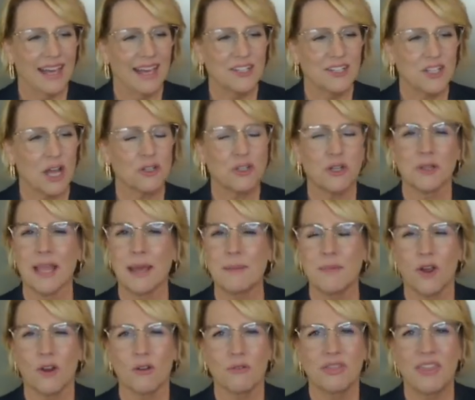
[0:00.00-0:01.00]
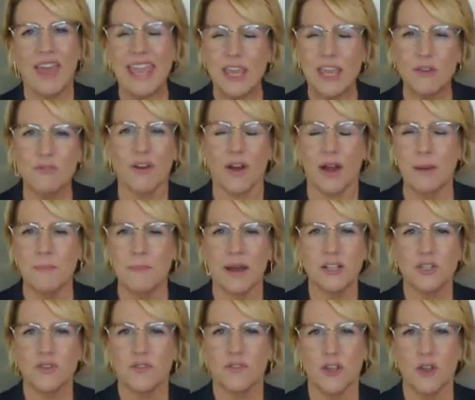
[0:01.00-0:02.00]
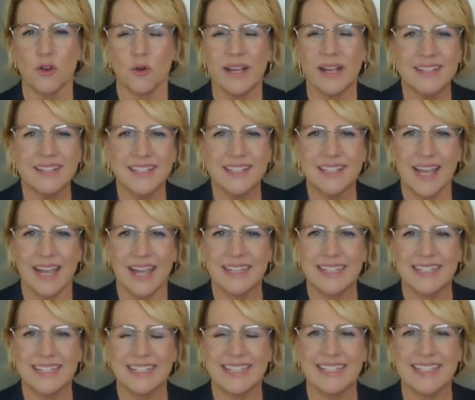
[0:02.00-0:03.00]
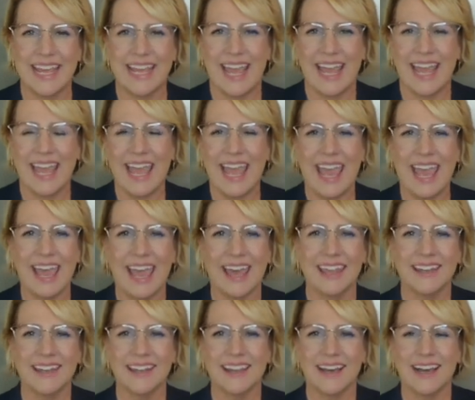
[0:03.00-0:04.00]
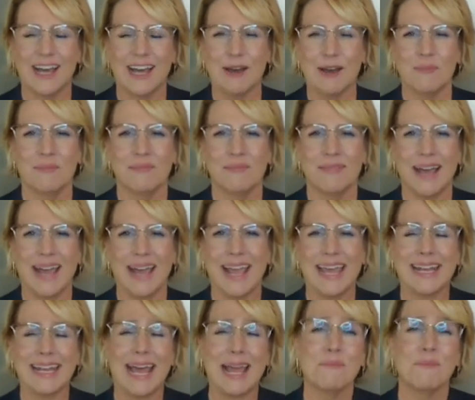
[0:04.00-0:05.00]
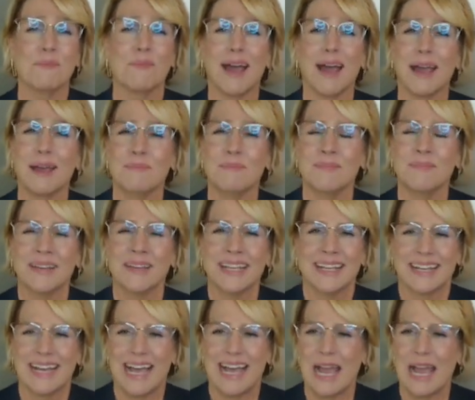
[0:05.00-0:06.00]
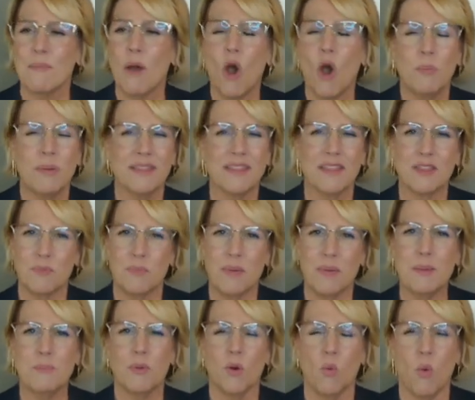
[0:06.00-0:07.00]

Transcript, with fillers: Uh, Doctor Lemker, thank you very much for your insight today. And, um, I, and I'm, I'm, I'm hoping that the people